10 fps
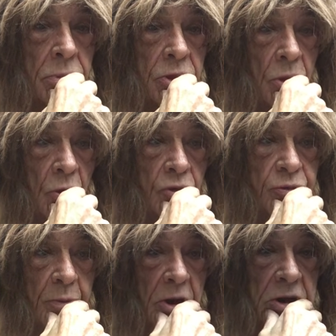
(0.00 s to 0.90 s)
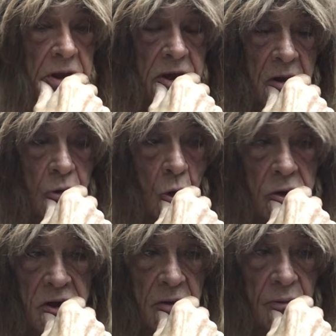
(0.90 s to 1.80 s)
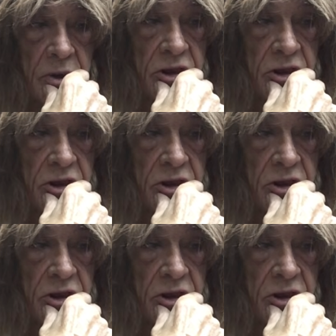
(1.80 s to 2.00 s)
No sparking, never any